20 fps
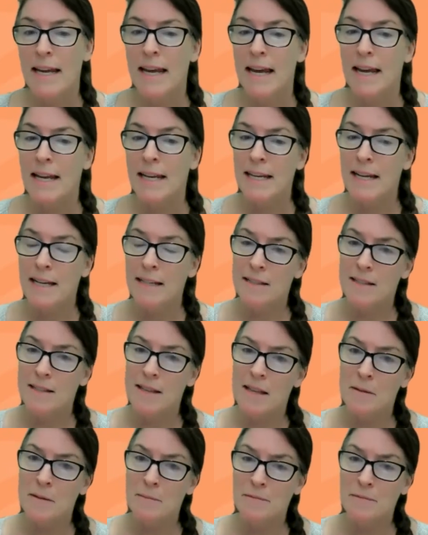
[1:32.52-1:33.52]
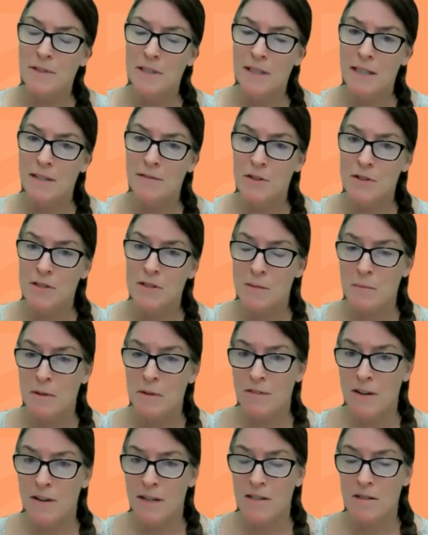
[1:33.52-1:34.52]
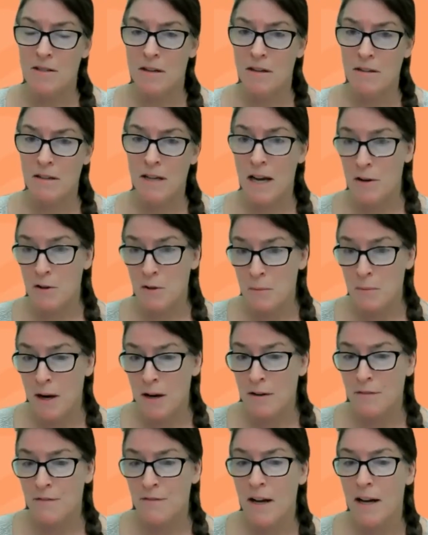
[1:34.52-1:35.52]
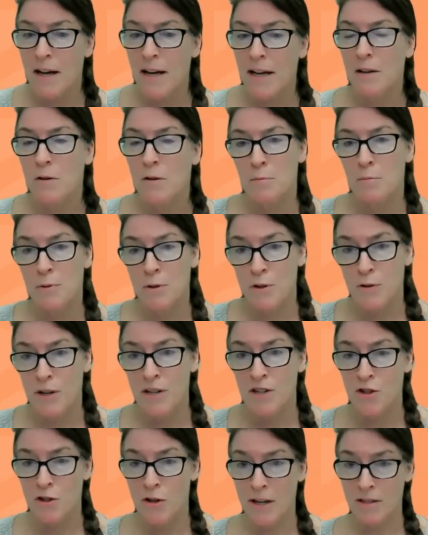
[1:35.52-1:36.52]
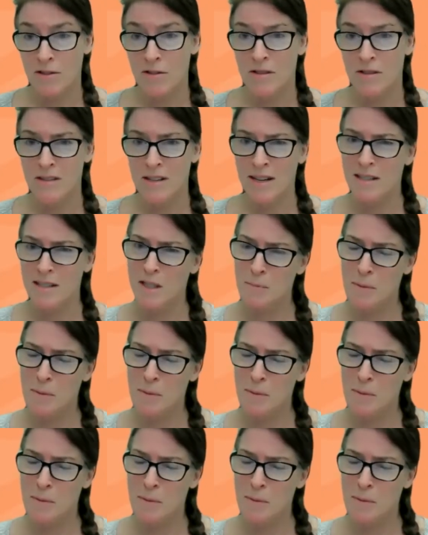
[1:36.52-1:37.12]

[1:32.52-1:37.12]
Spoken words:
and get them to give you some advice on how to modify or progress your exercise,